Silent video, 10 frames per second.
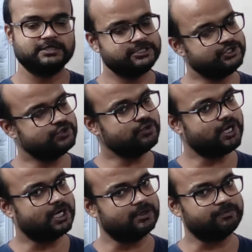into
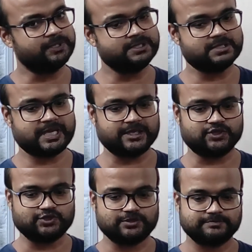r plus
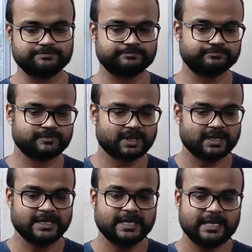h.
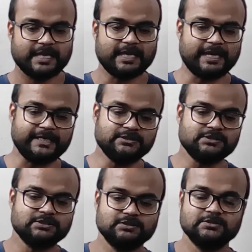
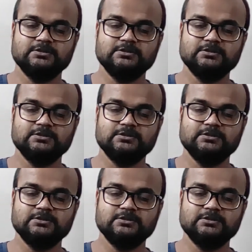And